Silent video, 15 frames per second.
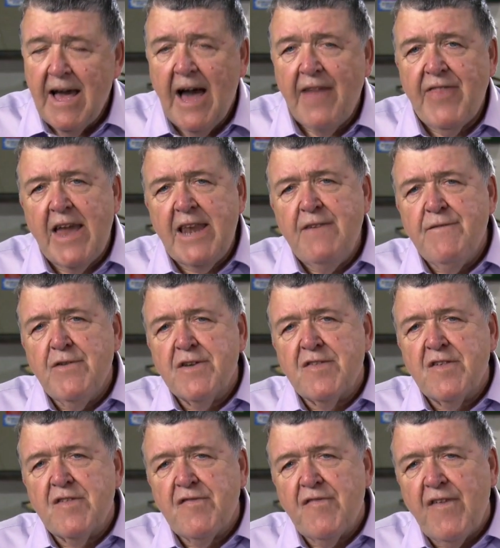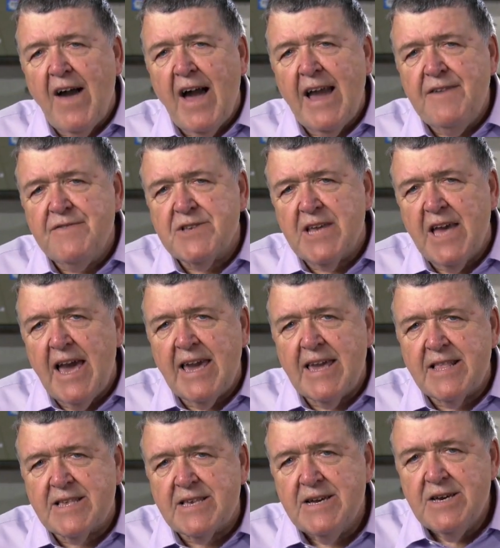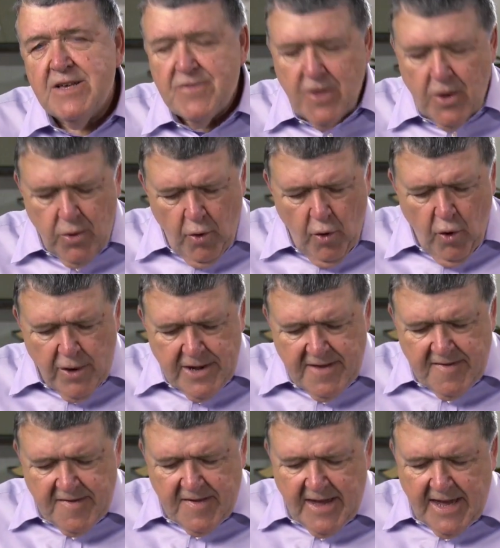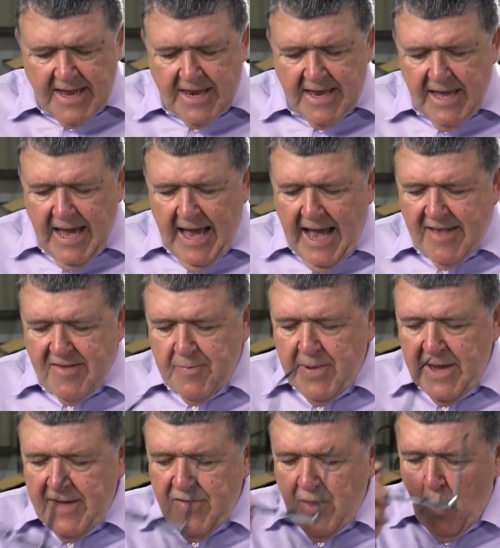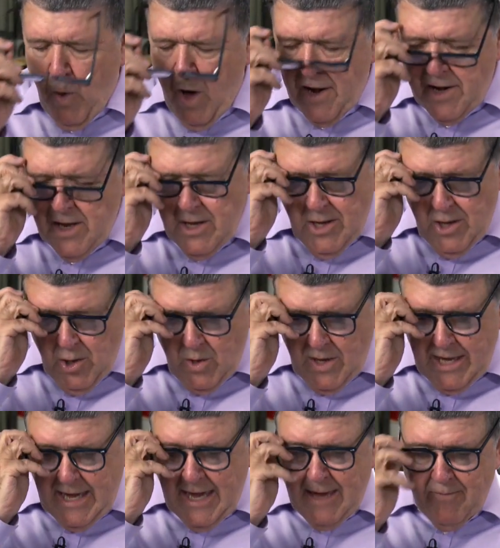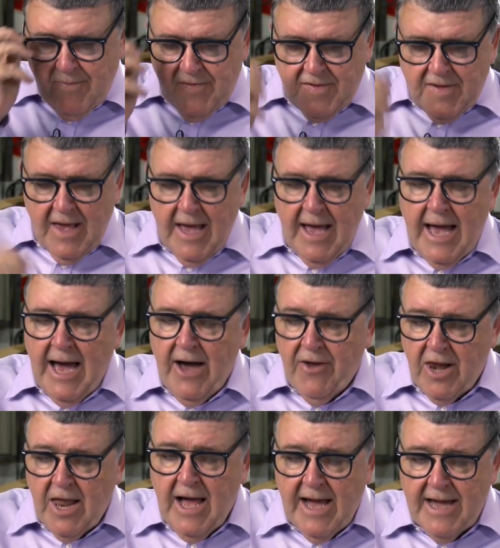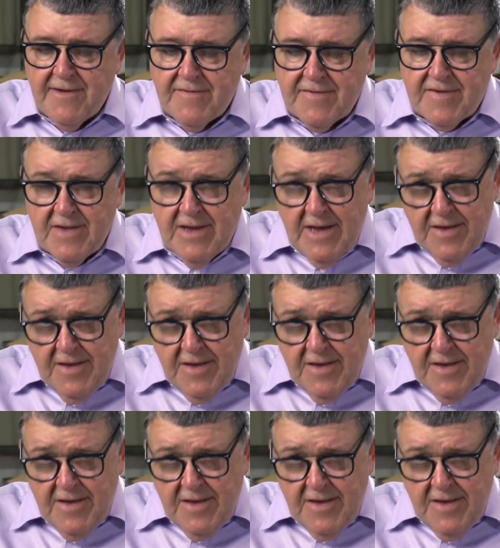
And then in verses 5 to 8, the Lord is seen as being the one who keeps our lives.